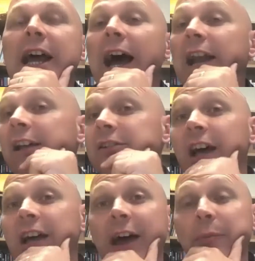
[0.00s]
And I,
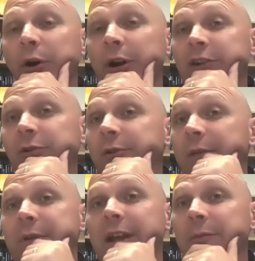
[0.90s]
at that point, I just
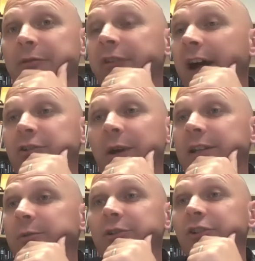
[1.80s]
then became
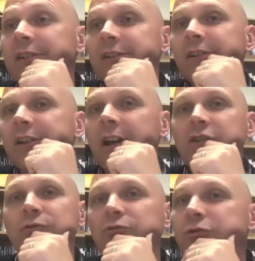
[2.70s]
infatuated with Jesus. I
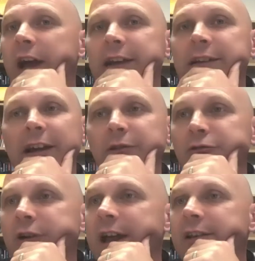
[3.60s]
just read and
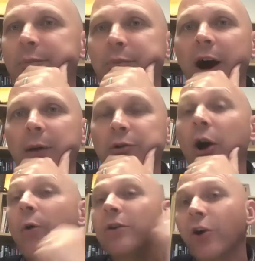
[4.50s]
read the Bible.
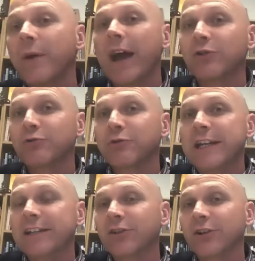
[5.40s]
No one told me how to read
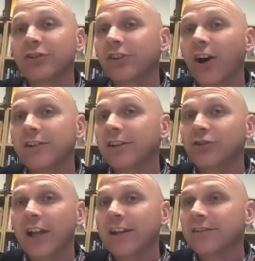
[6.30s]
it, so I just started at
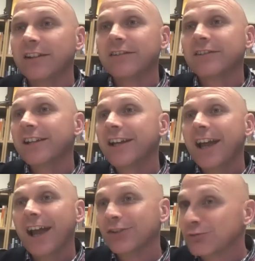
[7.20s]
Genesis
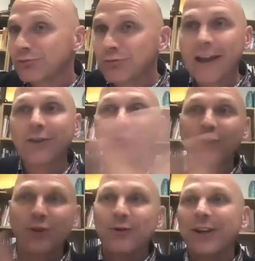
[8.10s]
and just read
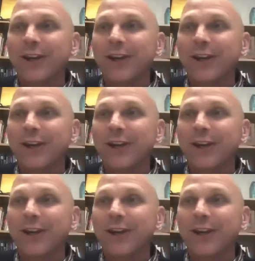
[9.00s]
through, you